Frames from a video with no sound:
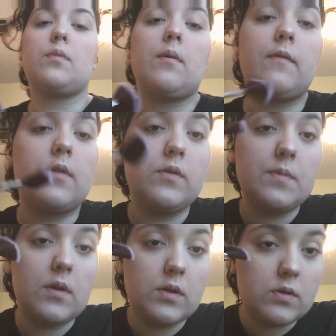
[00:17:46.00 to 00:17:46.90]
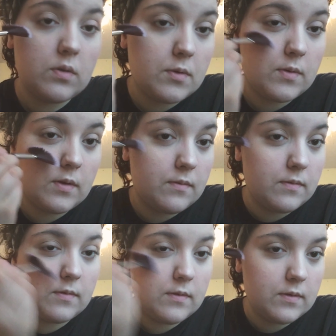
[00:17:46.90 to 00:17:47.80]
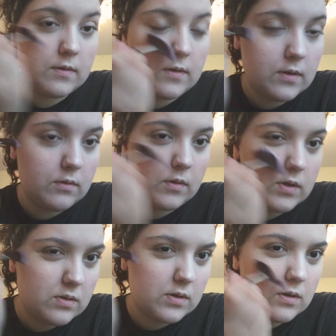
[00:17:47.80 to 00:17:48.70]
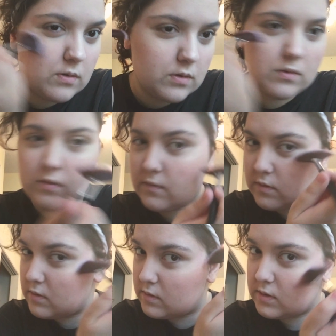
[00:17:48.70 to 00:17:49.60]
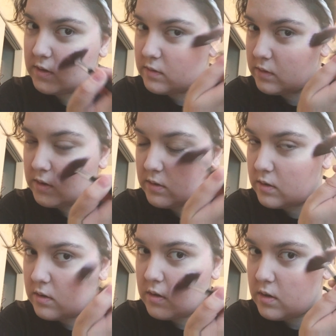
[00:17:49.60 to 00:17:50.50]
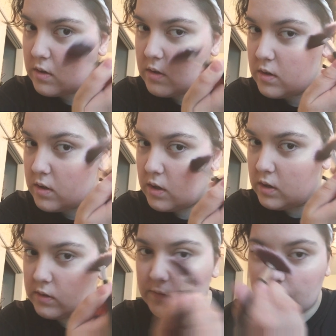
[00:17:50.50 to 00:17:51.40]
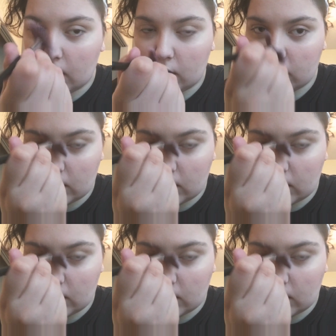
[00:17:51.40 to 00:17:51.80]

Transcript: probably have closed my cluster. And then you're just gonna go over all the sides we did. You need your fingers